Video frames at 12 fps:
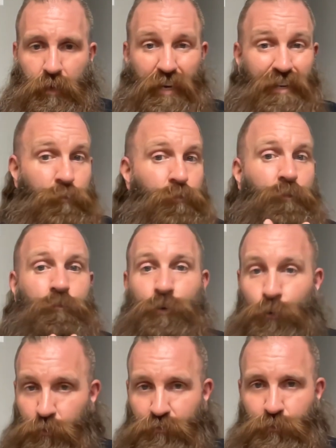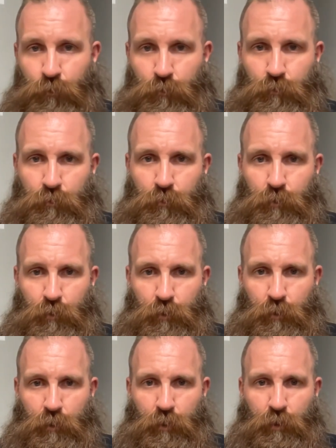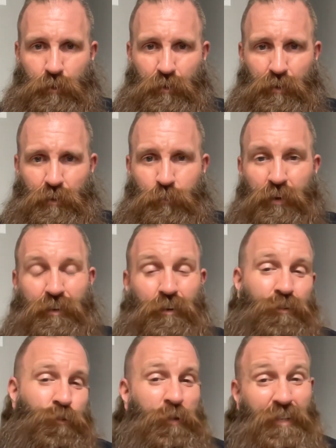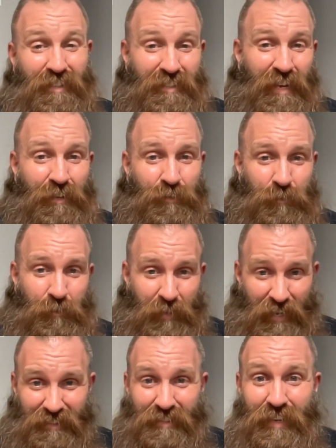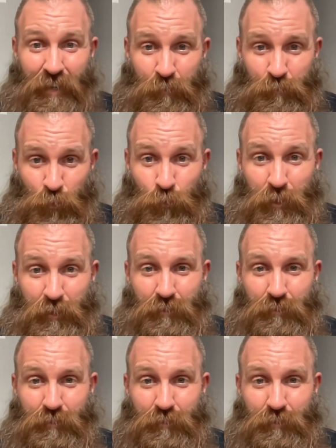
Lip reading: It can be beautiful, but it can also be a disaster in that same beauty.